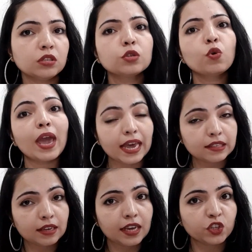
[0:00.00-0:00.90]
So
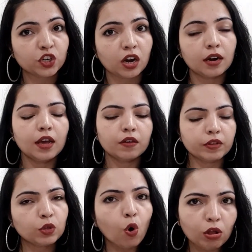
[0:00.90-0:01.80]
as a HR,
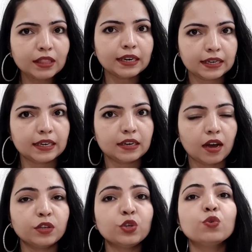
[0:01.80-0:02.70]
with all that
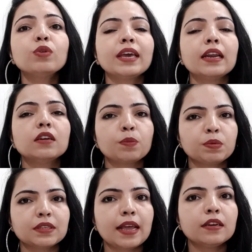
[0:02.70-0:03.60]
data, you can
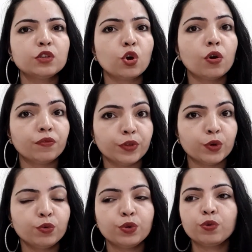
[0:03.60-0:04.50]
represent your
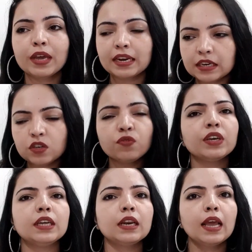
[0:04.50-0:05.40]
view, you can
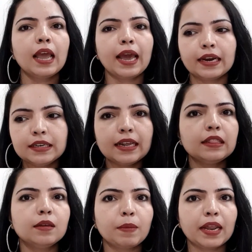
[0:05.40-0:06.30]
intervene and tell
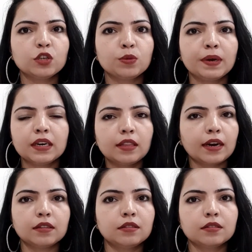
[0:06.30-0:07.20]
the management
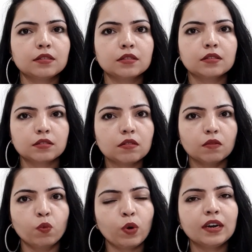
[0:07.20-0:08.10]
that this is
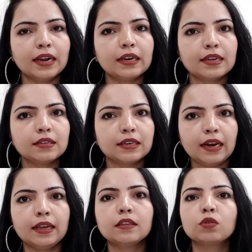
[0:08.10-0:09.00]
what data is telling.